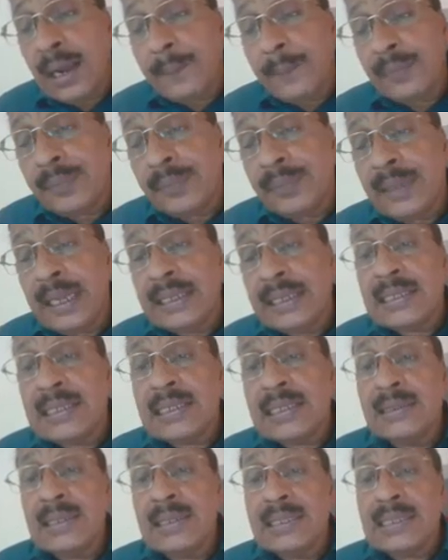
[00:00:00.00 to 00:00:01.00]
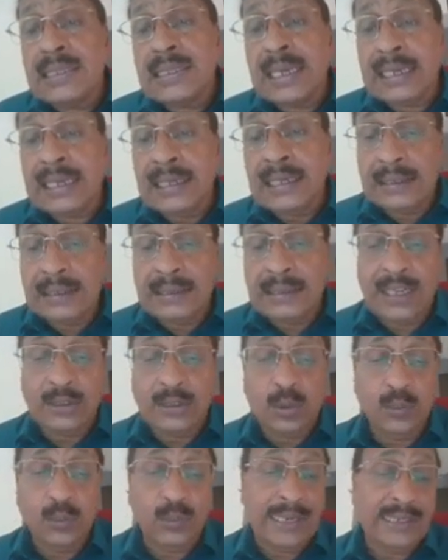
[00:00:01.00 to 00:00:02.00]
That is this current, we have
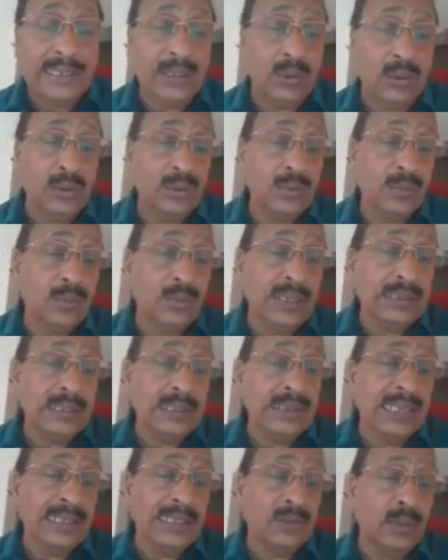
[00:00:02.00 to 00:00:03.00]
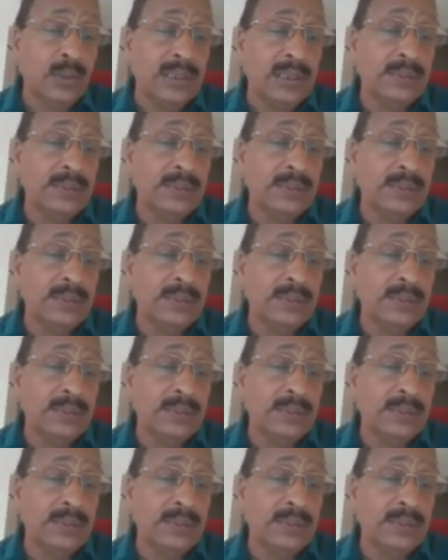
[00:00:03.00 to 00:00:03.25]
to find out what is that one.